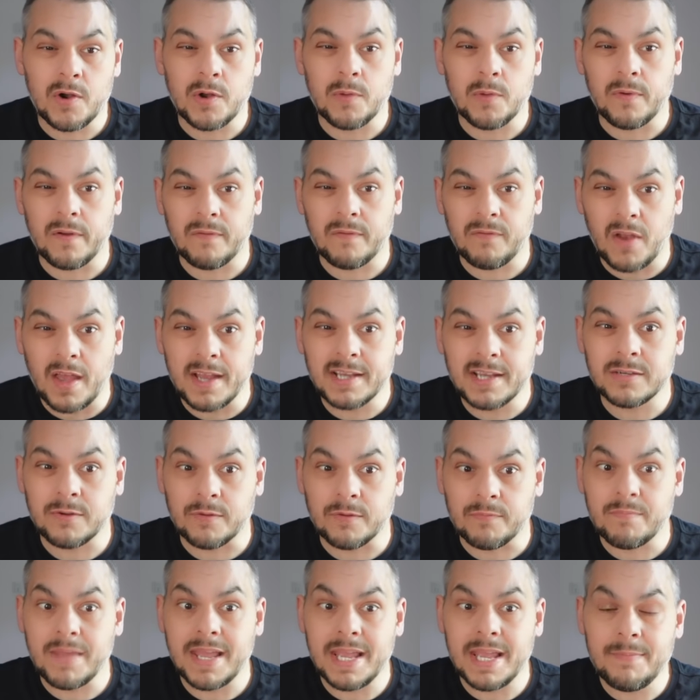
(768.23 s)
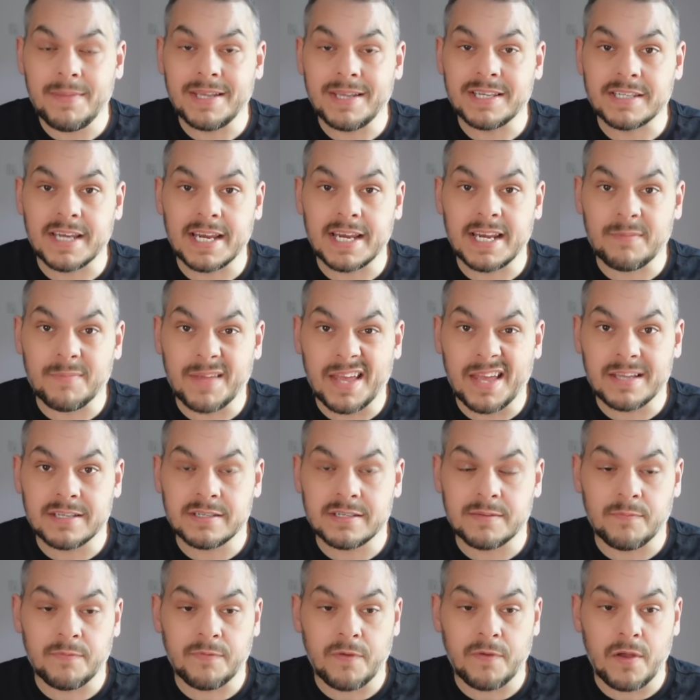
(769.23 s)
I would have liked to have maybe seen him get
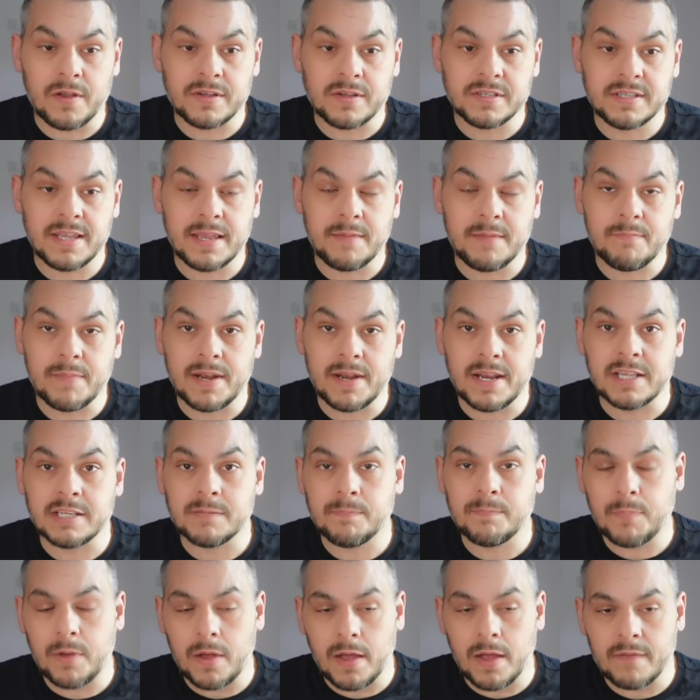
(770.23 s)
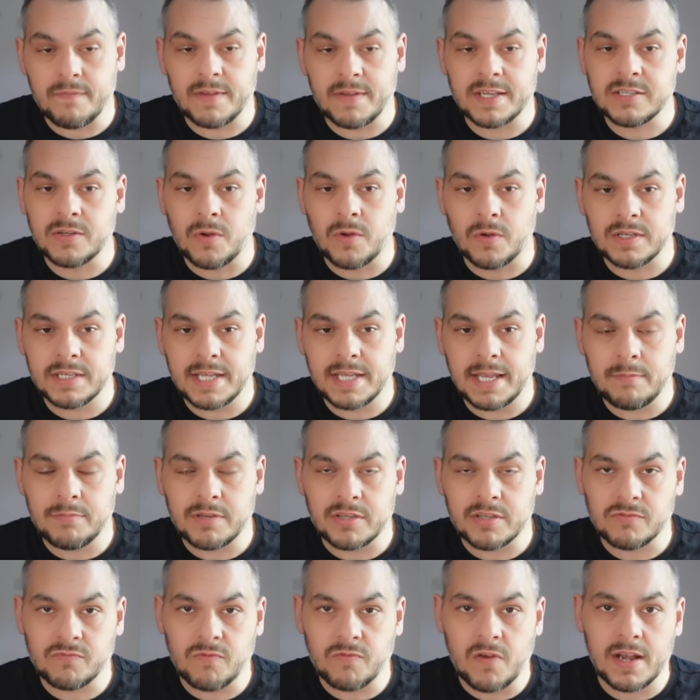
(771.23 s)
some first-team minutes, but if he's not deemed
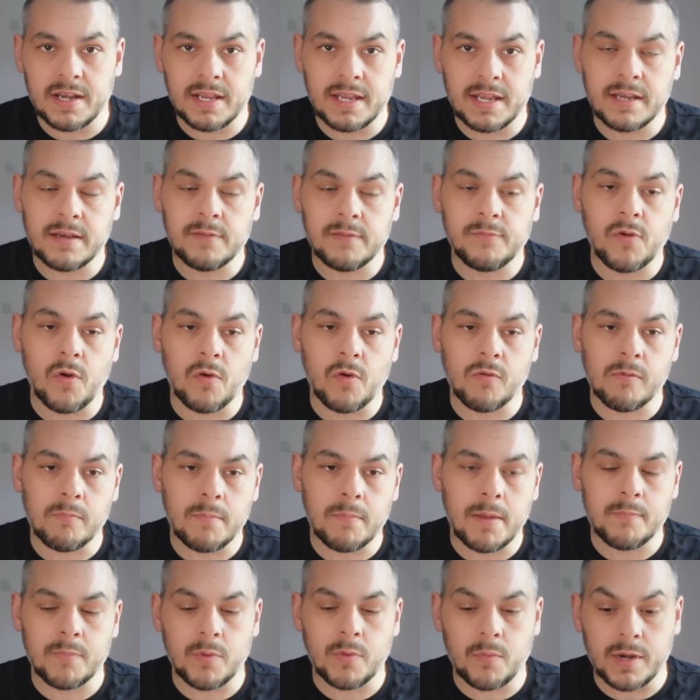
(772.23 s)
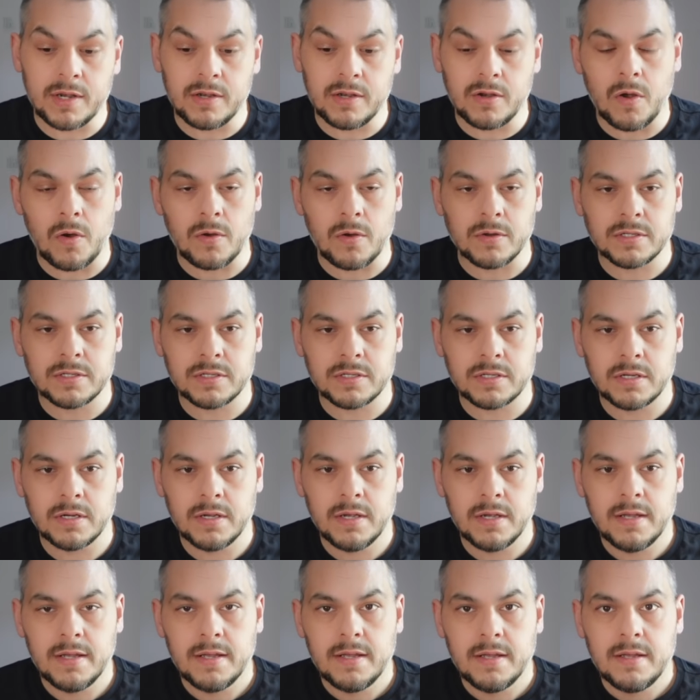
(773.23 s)
as ready, and you've got to remember we've not
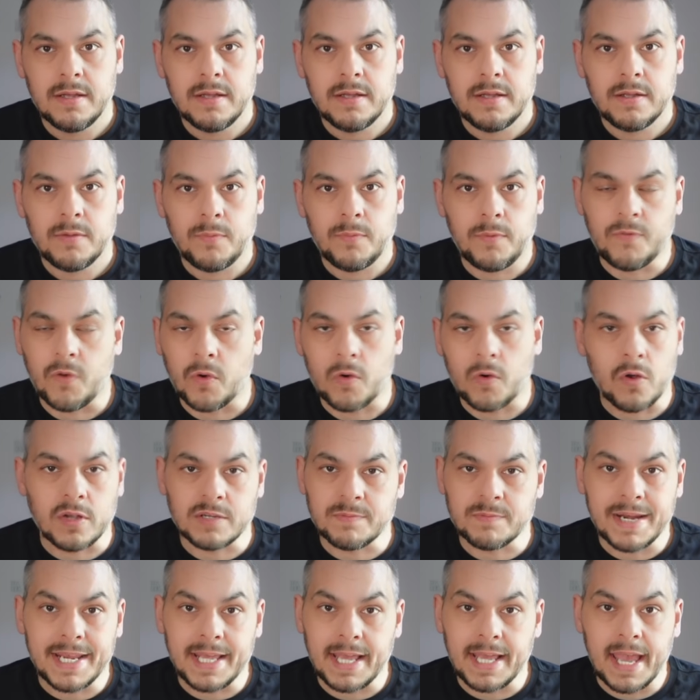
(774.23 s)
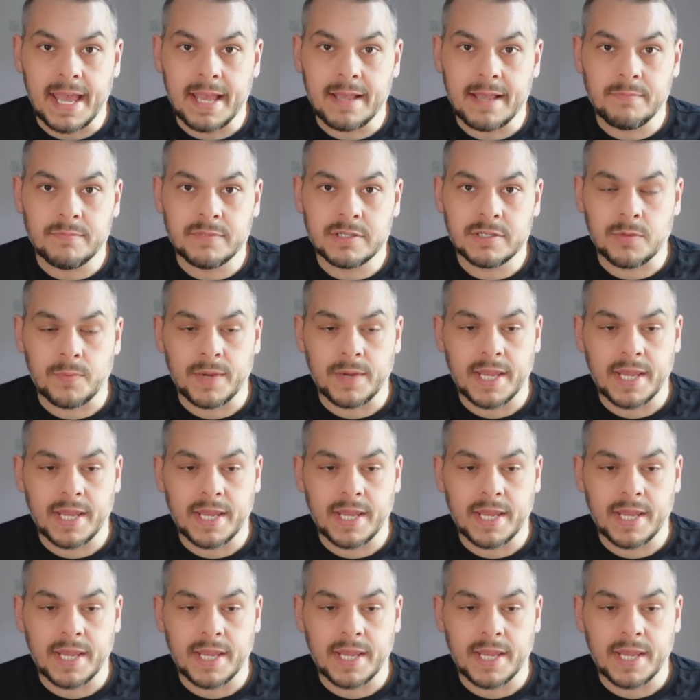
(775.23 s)
got as many games, so we